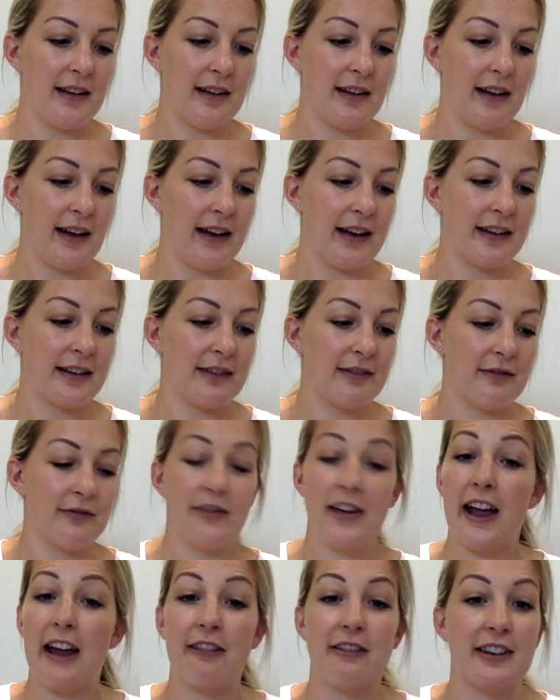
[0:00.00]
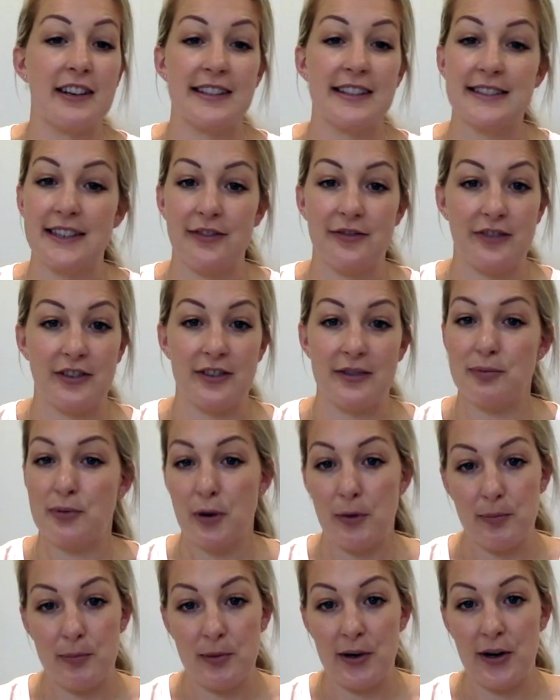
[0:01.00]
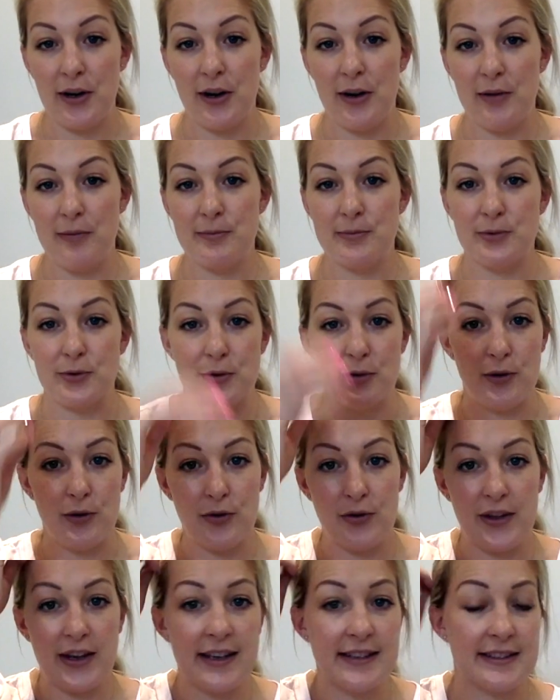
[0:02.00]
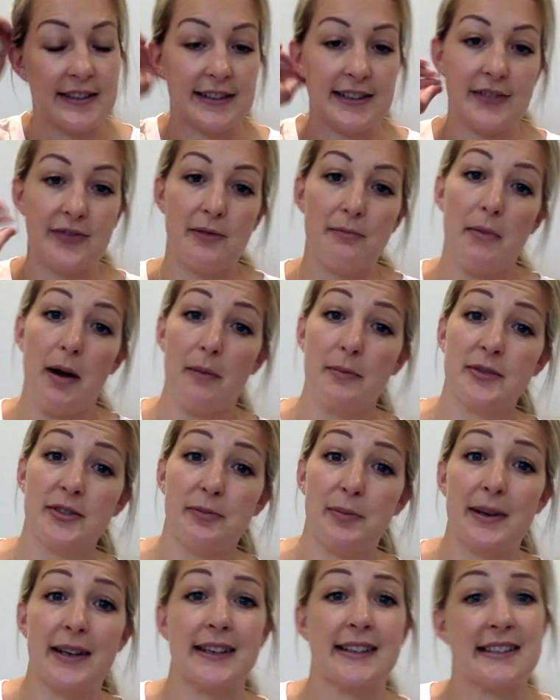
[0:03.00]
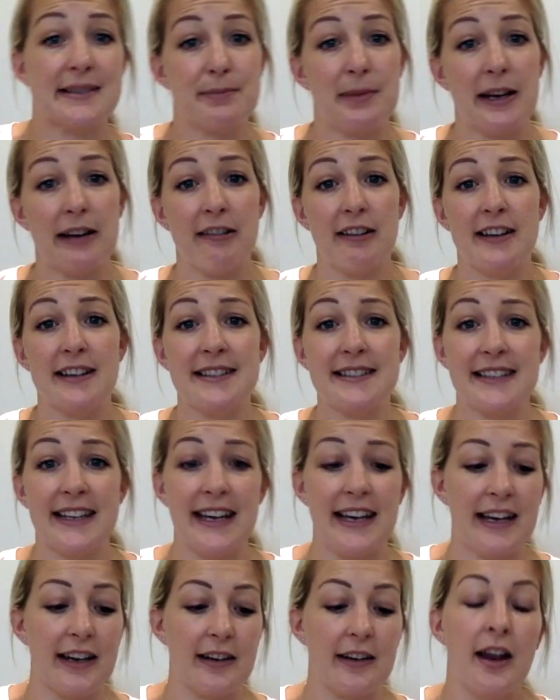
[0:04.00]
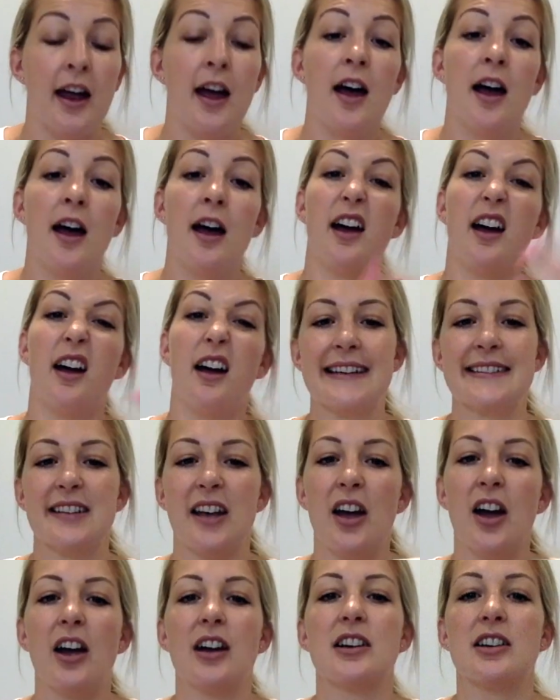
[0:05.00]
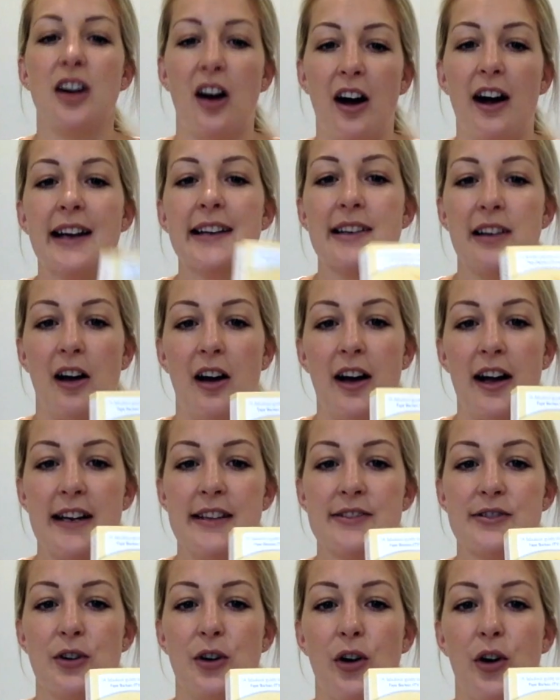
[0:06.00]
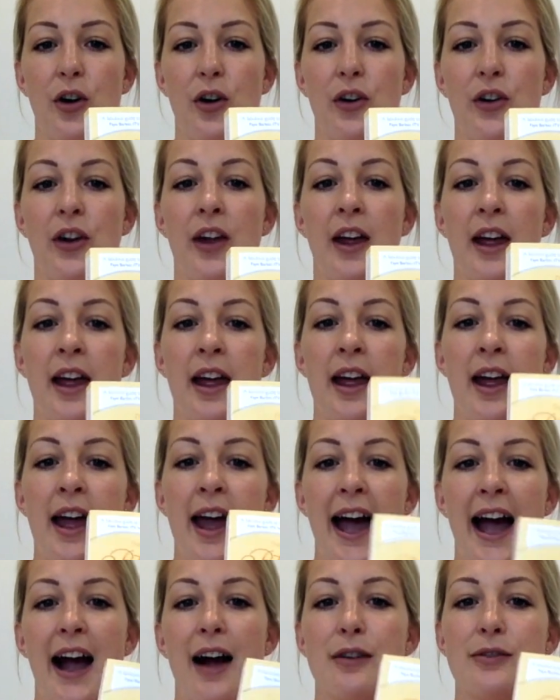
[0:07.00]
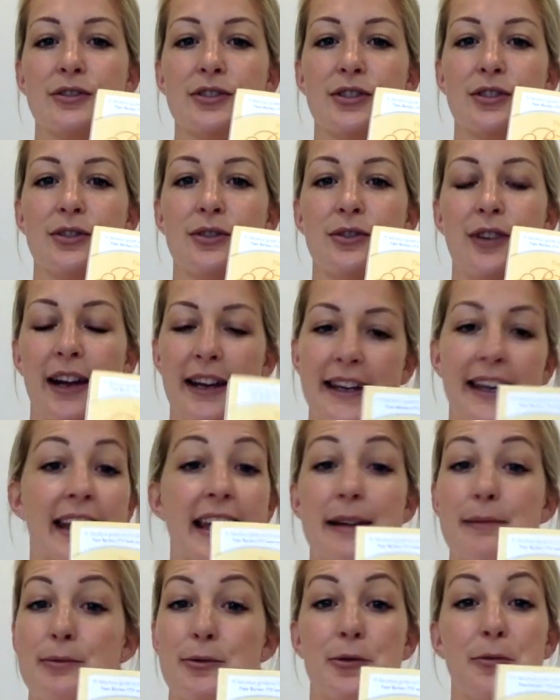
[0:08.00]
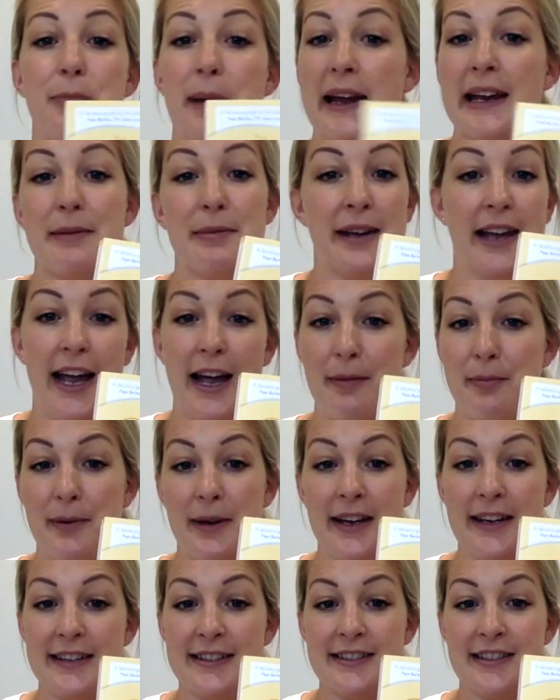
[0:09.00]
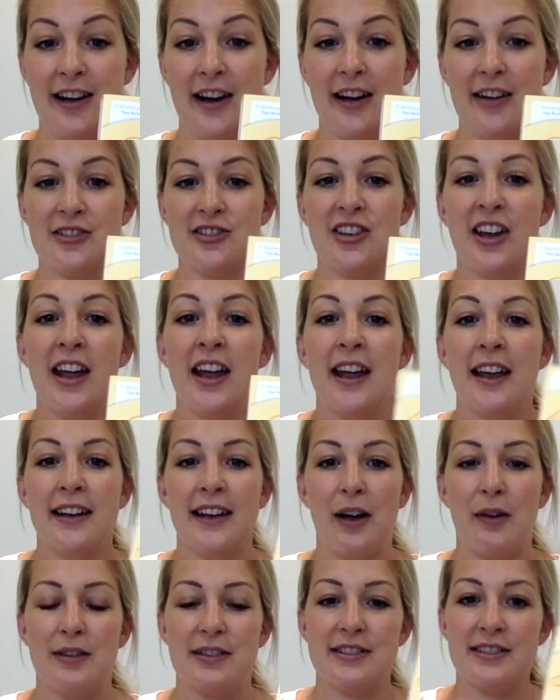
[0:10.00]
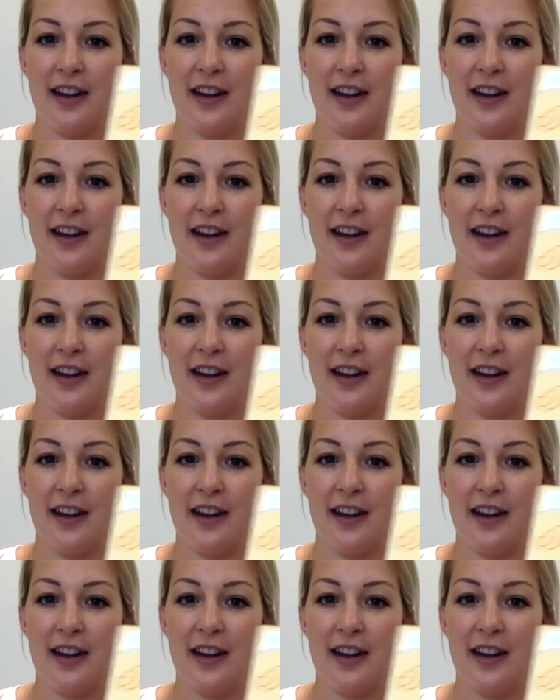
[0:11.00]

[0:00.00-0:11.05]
like various different problems or things that different mums have been experiencing, and it's her guidelines on how to like keep your baby happy as such. Now, it's